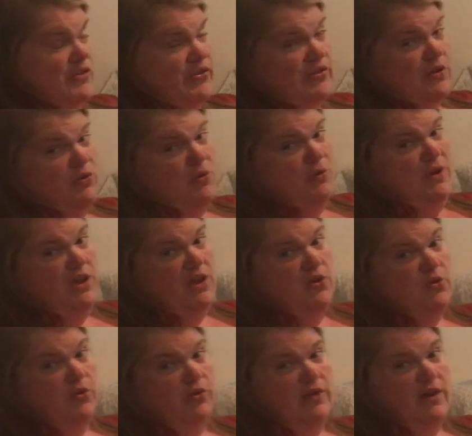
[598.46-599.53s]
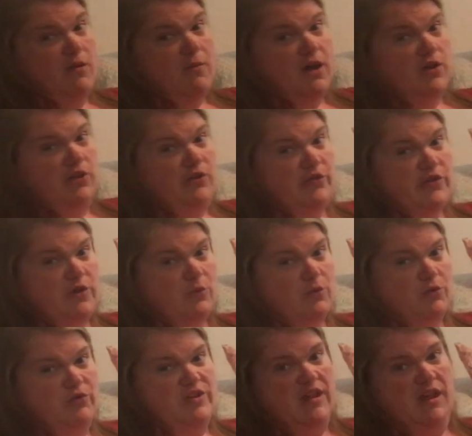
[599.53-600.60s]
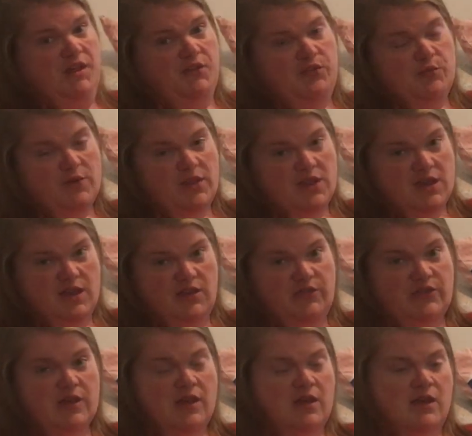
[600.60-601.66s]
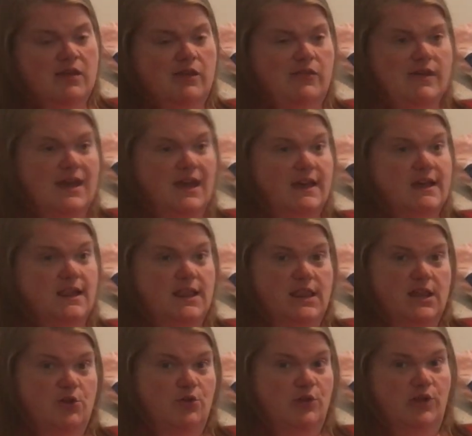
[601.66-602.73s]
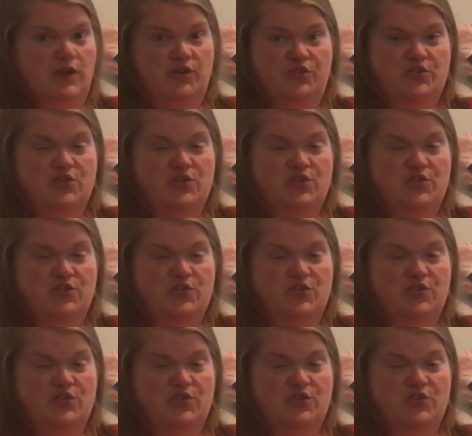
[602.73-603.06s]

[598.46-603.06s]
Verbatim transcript: So the really cool thing about using routines with these is I could literally